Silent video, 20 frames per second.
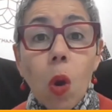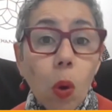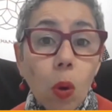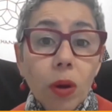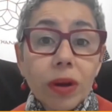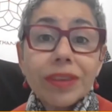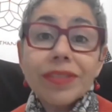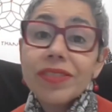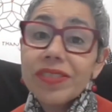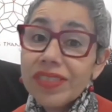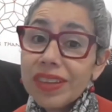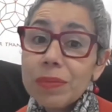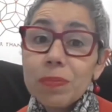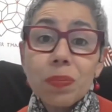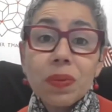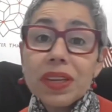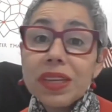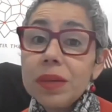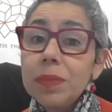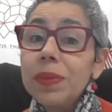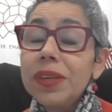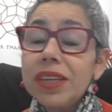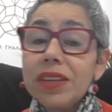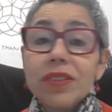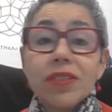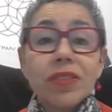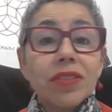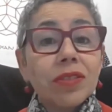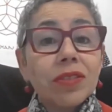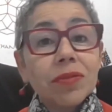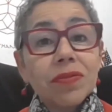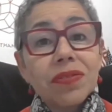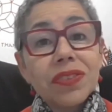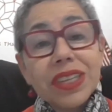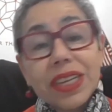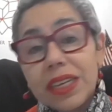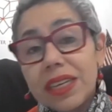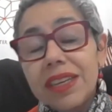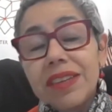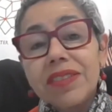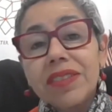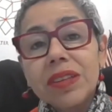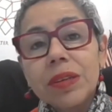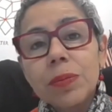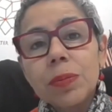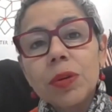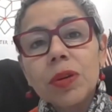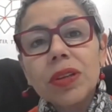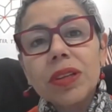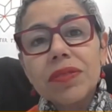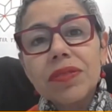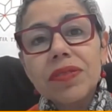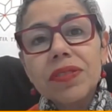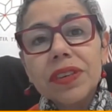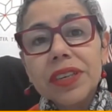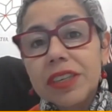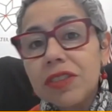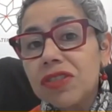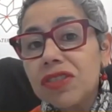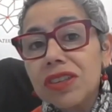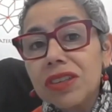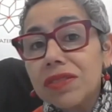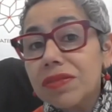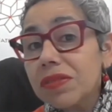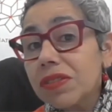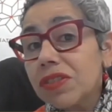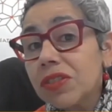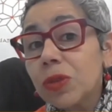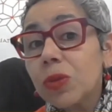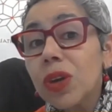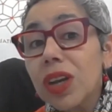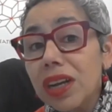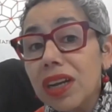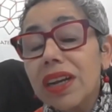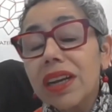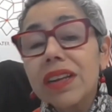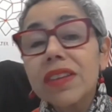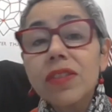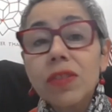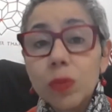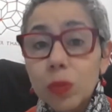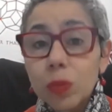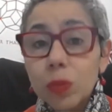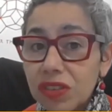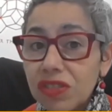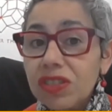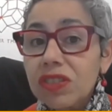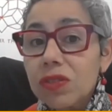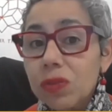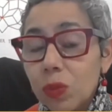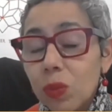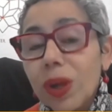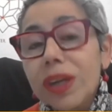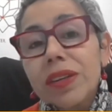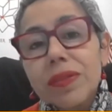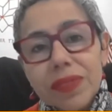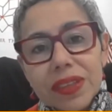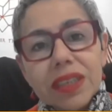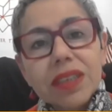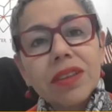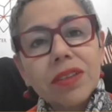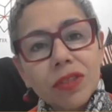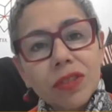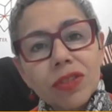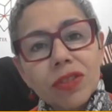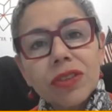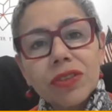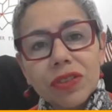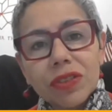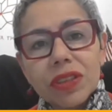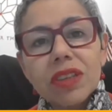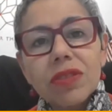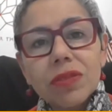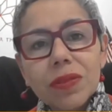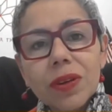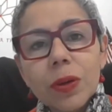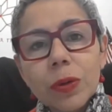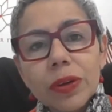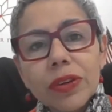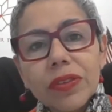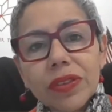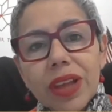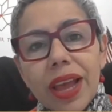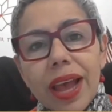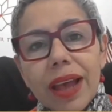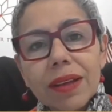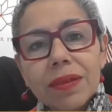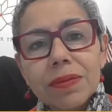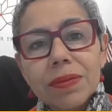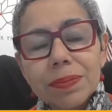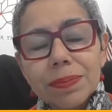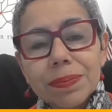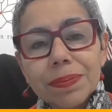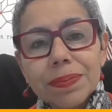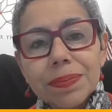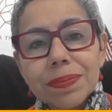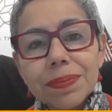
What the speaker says: or simply because of the easy proliferation of two guns, which is one of the concerns these voters have,